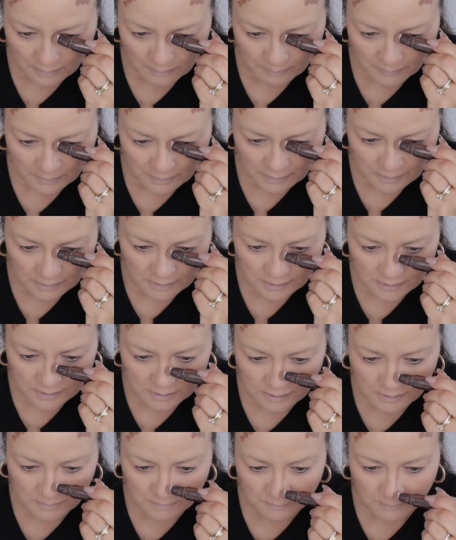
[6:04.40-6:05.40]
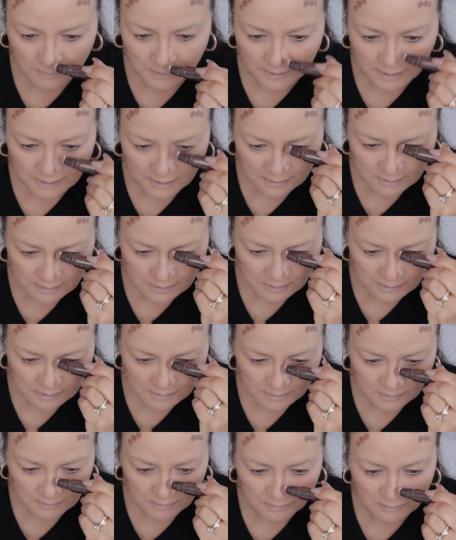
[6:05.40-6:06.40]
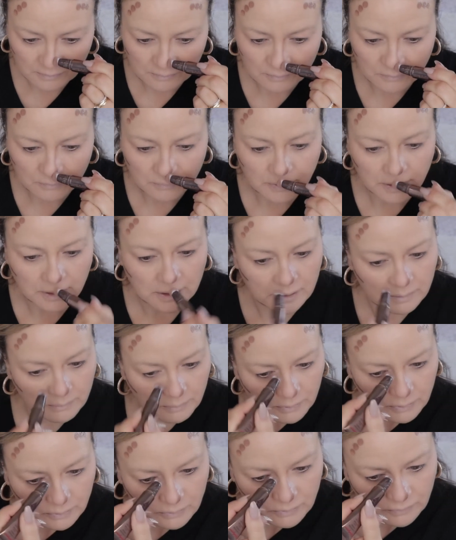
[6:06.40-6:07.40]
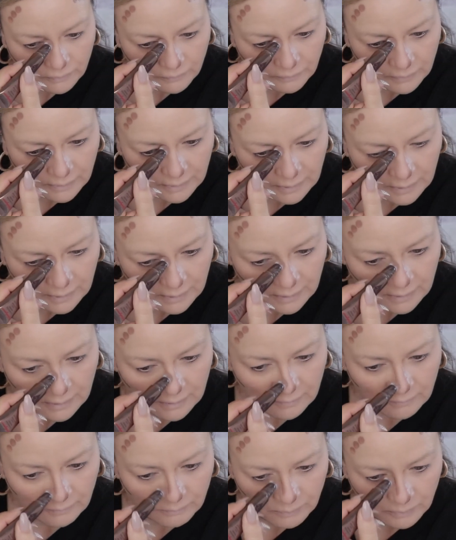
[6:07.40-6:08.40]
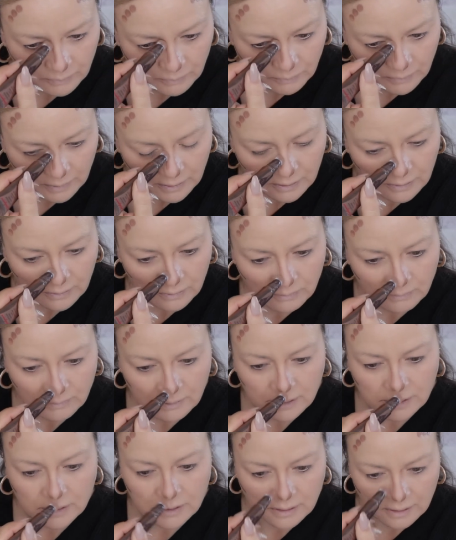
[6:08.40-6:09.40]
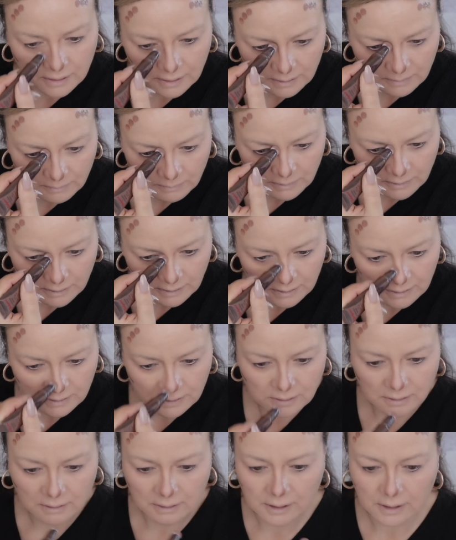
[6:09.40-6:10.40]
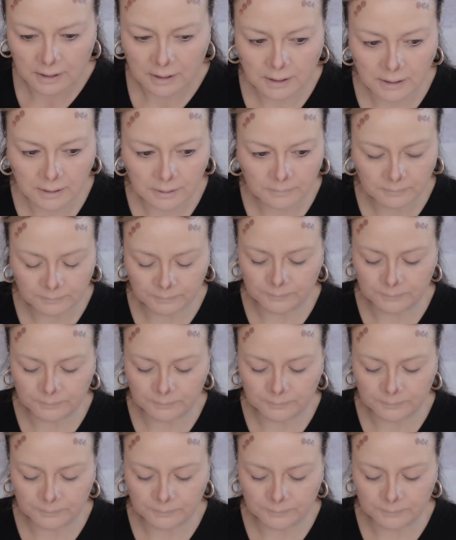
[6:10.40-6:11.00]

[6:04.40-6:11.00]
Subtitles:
But this just blends really beautifully. And I've put way too much there, but that's okay.